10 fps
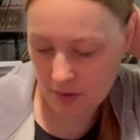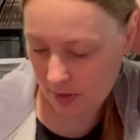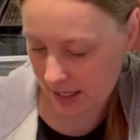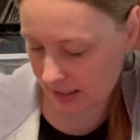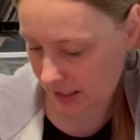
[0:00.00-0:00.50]

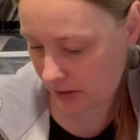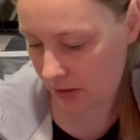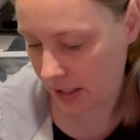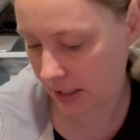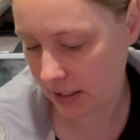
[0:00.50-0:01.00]
right, here
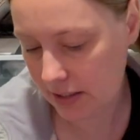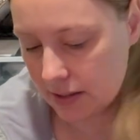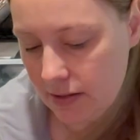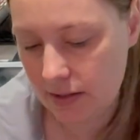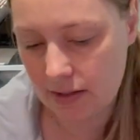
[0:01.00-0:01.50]

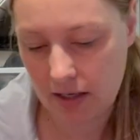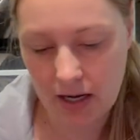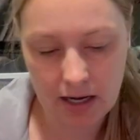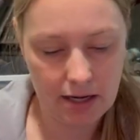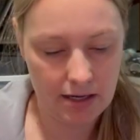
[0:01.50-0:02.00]
is
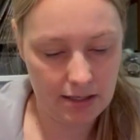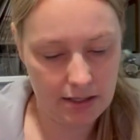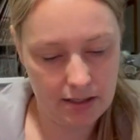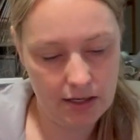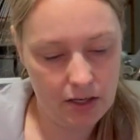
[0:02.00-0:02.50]

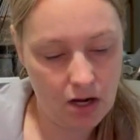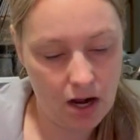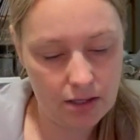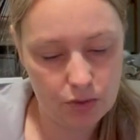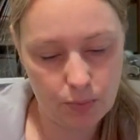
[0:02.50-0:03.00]
uh,
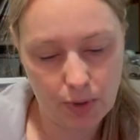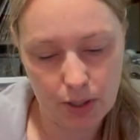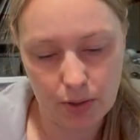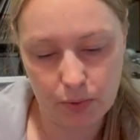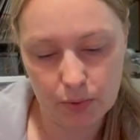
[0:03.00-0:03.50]
Knox
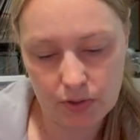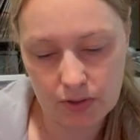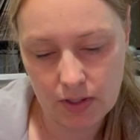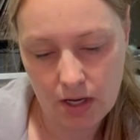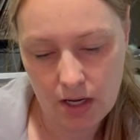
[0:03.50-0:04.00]
Rose.